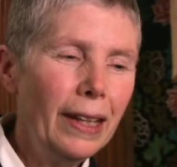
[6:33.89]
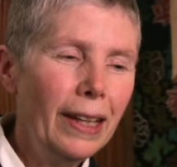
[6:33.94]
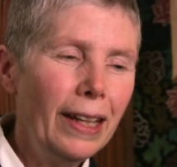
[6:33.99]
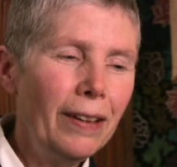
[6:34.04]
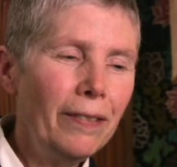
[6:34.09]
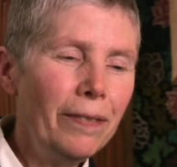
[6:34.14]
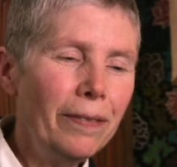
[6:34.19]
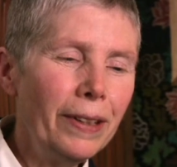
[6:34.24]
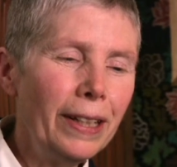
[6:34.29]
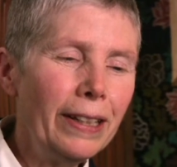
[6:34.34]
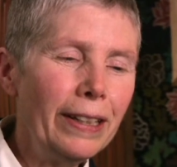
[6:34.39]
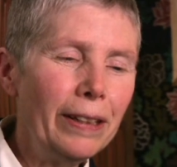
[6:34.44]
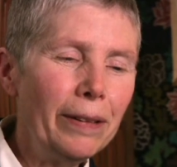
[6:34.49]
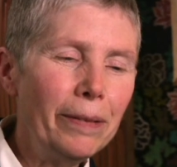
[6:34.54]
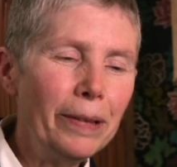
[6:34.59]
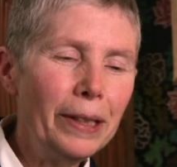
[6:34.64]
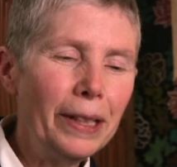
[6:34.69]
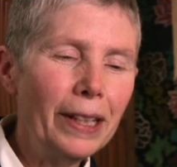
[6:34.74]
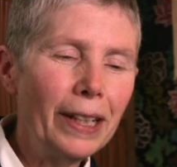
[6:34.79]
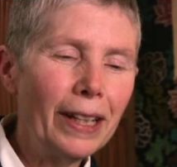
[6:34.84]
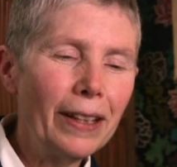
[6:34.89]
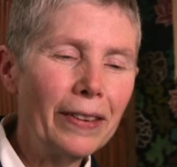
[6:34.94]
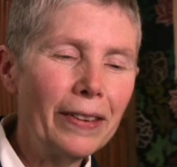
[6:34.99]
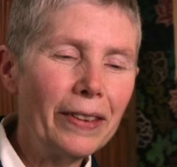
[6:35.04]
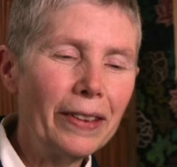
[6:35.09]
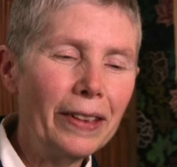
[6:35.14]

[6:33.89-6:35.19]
And finally, we got